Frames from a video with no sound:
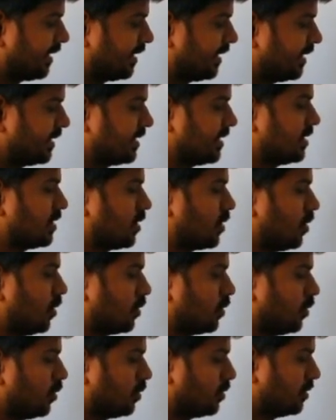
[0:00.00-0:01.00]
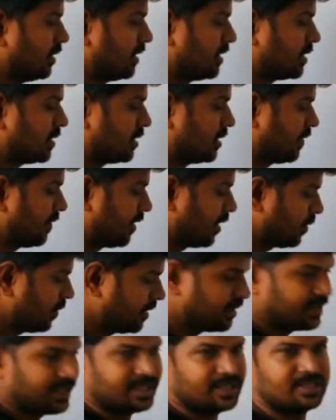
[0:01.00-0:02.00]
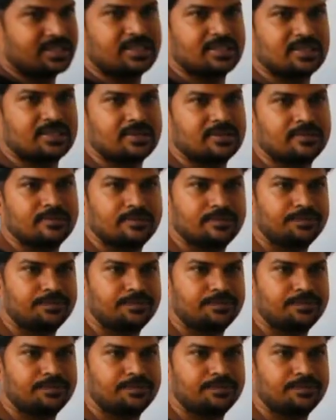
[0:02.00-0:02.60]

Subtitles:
degrees is equal to this divided by this.